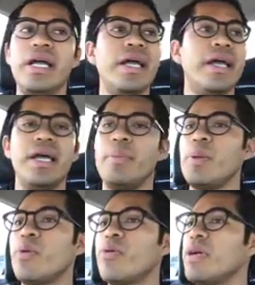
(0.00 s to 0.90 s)
And
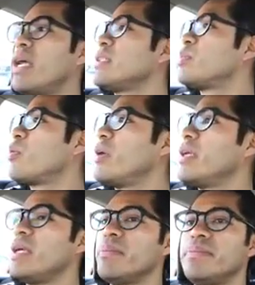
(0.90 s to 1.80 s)
people were not
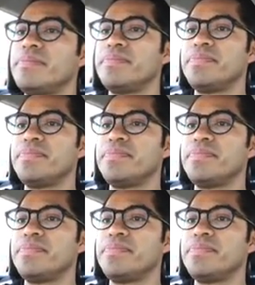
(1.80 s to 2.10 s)
supporting him.